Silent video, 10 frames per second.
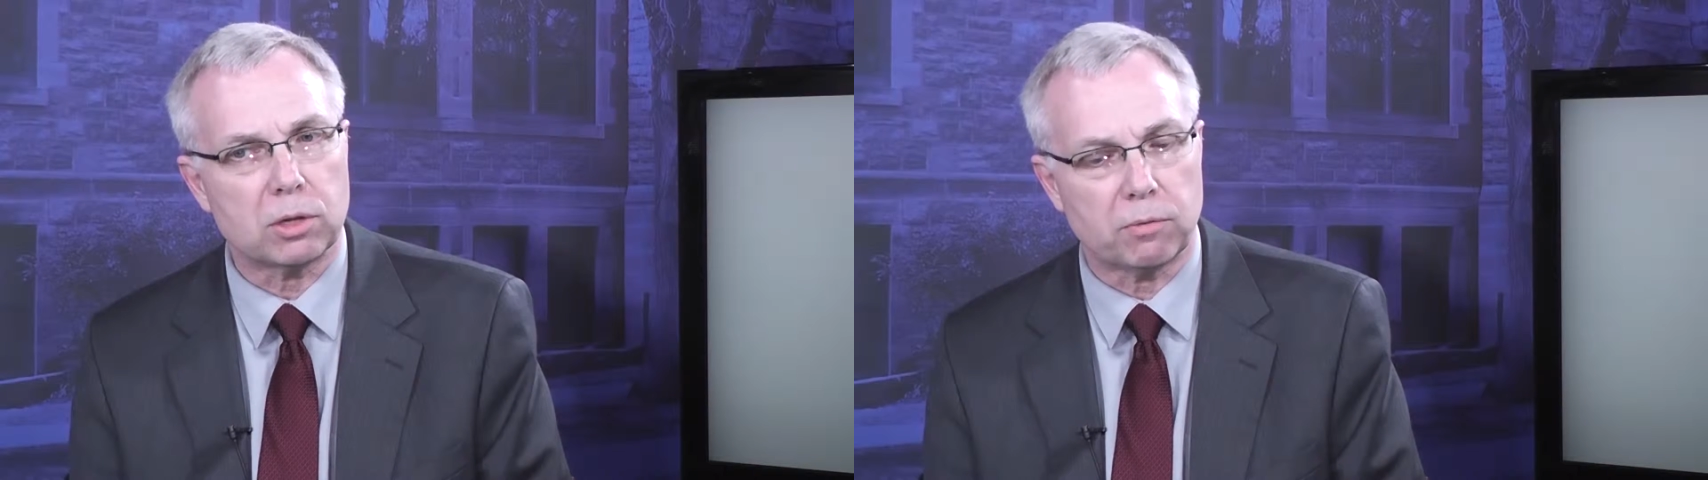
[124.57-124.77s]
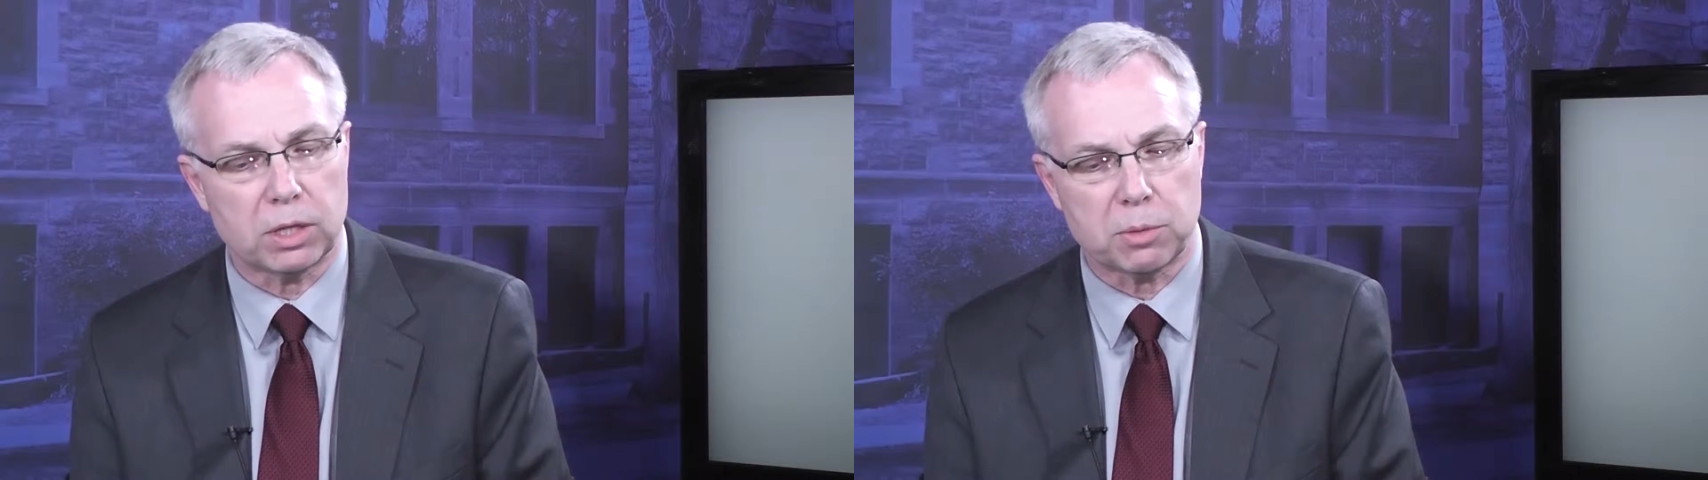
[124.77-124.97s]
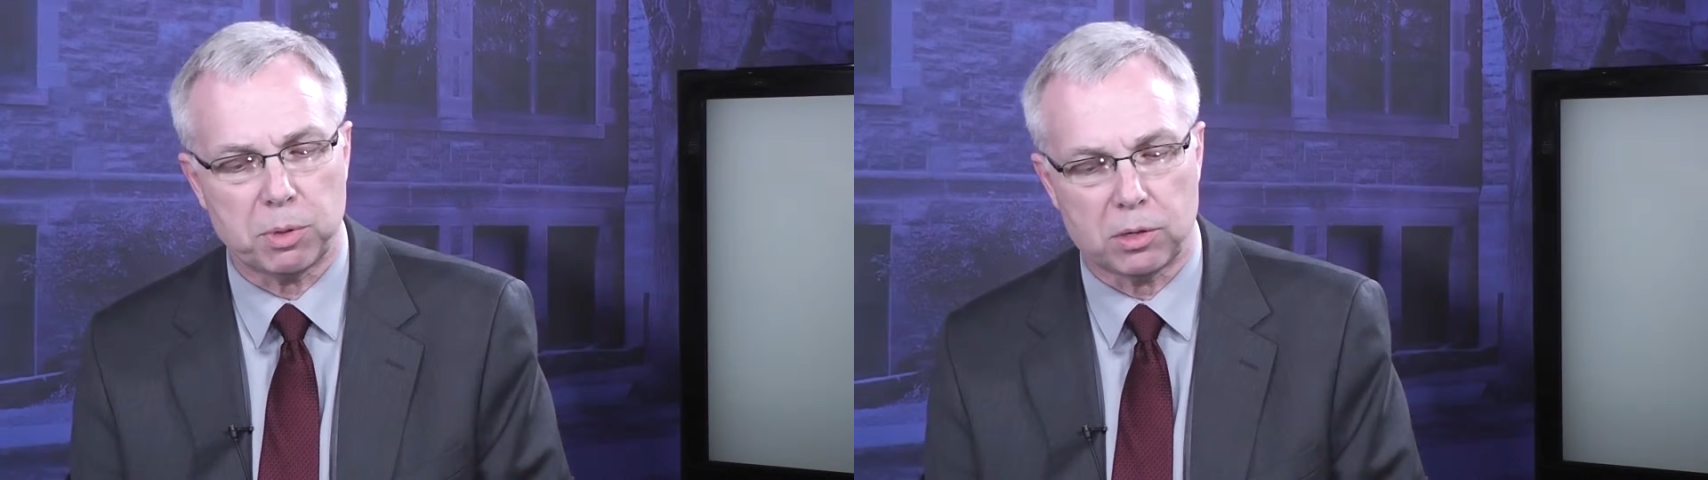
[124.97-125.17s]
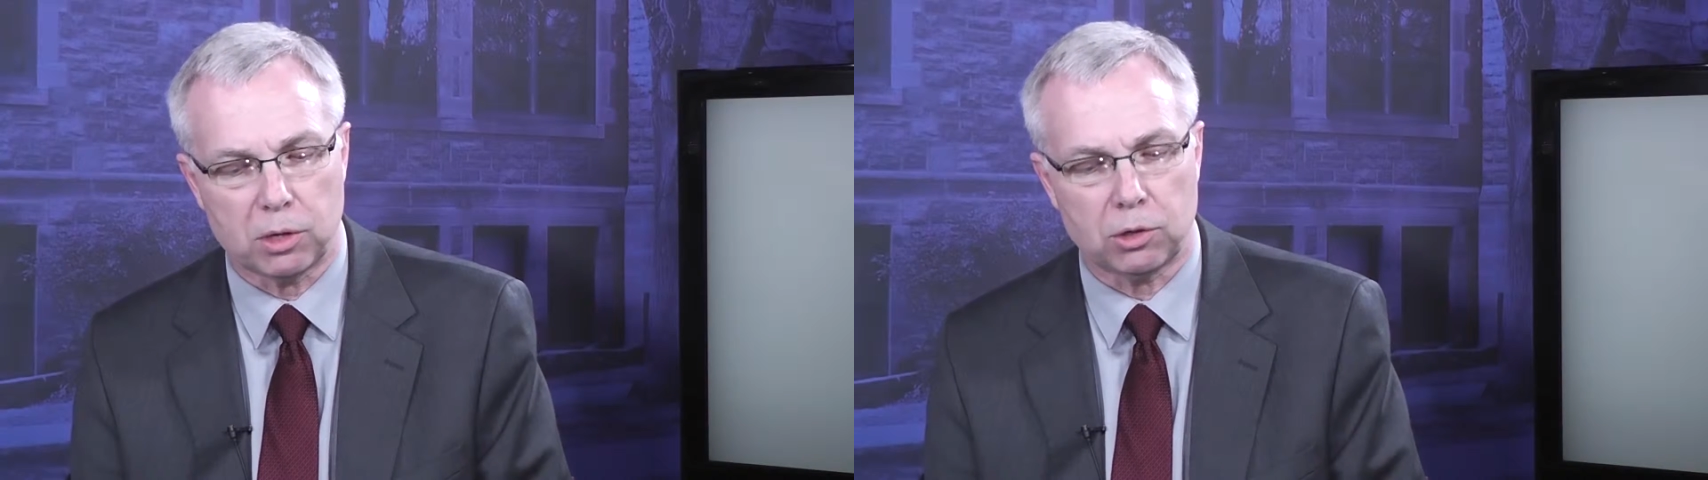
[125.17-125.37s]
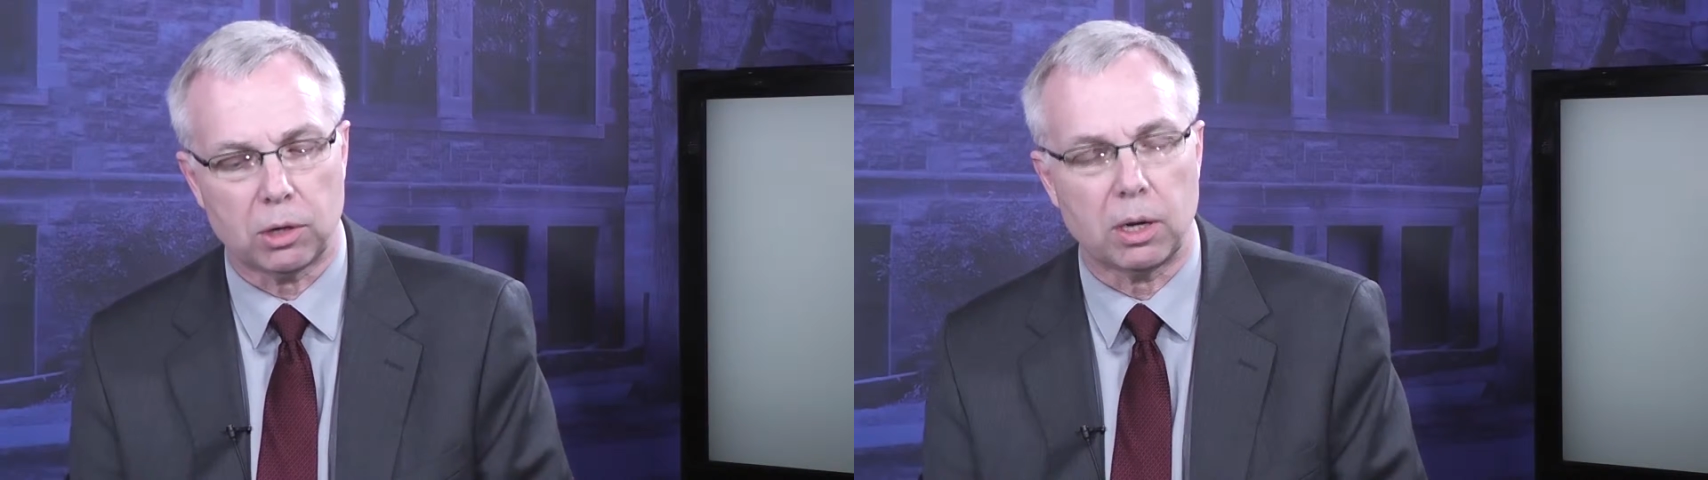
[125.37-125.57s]
of this
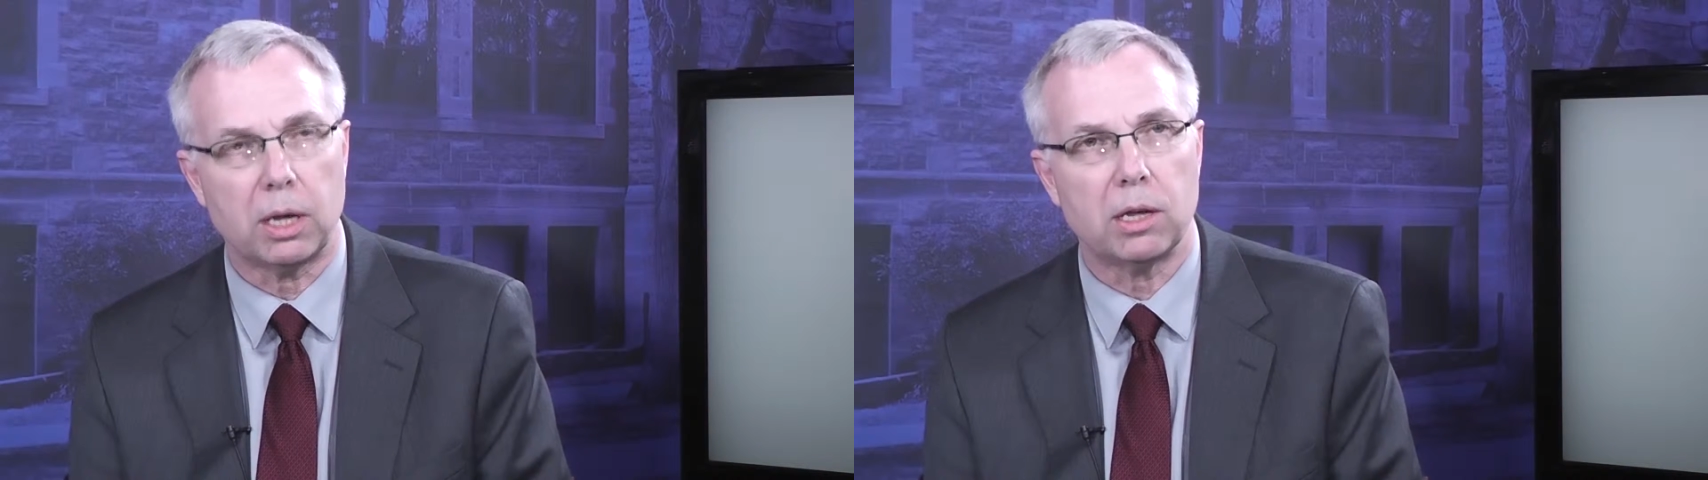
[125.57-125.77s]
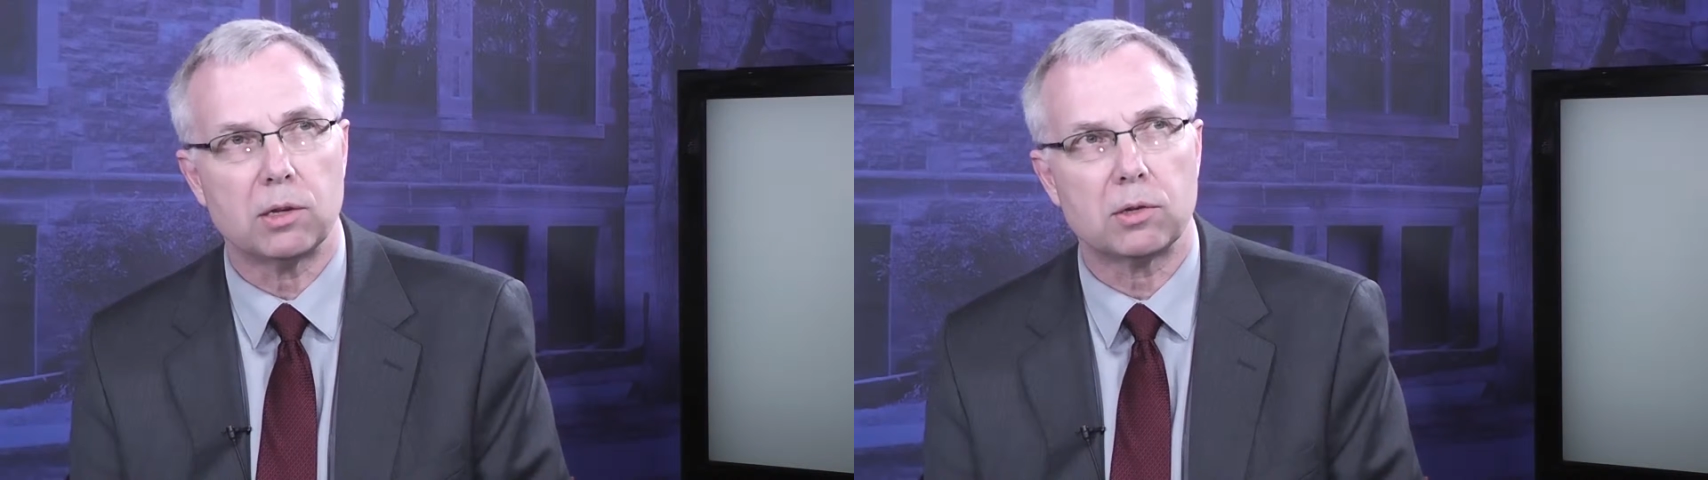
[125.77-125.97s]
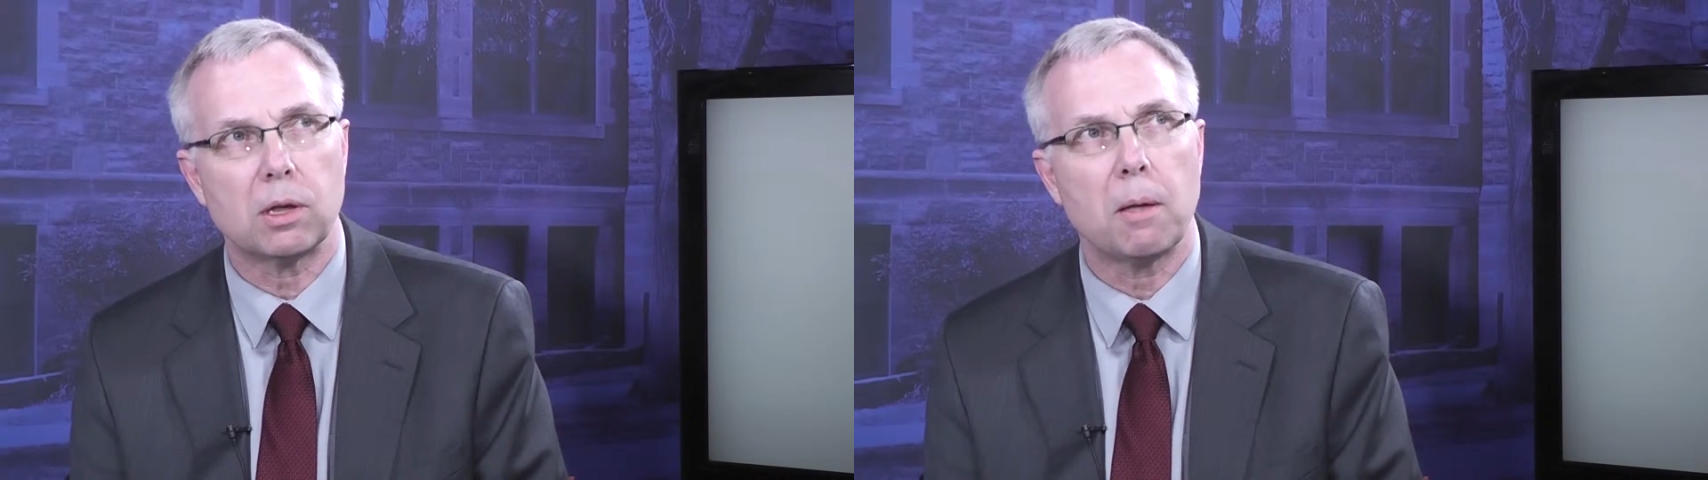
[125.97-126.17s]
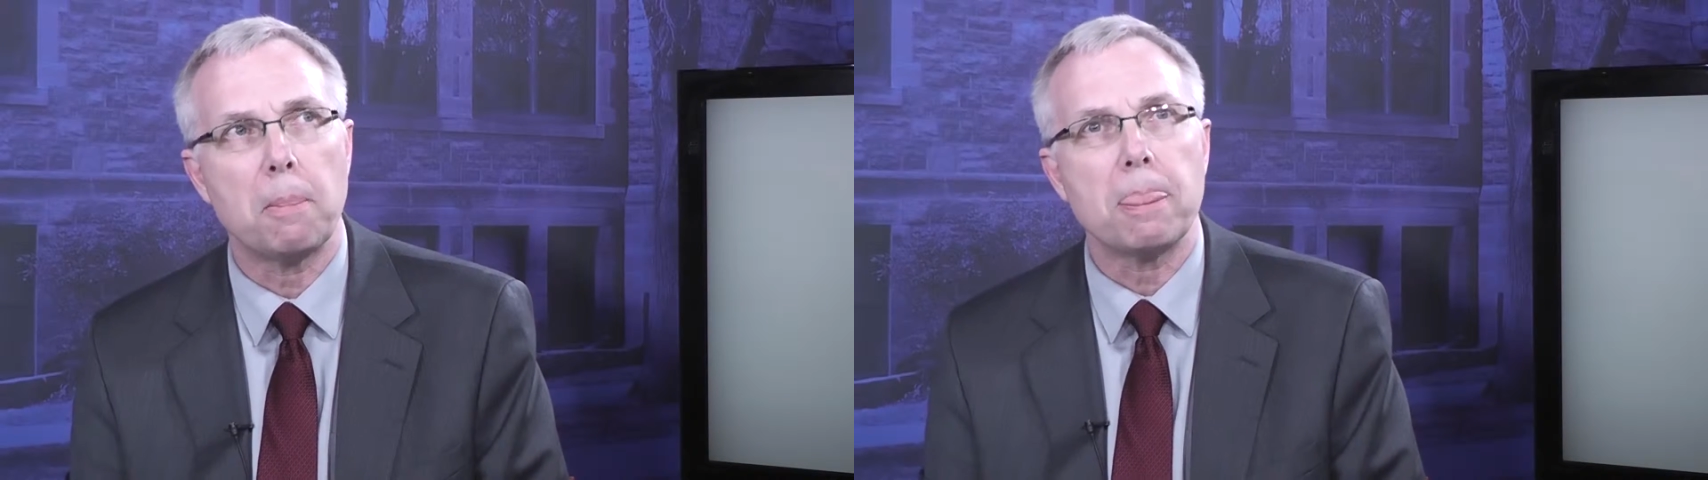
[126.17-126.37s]
position is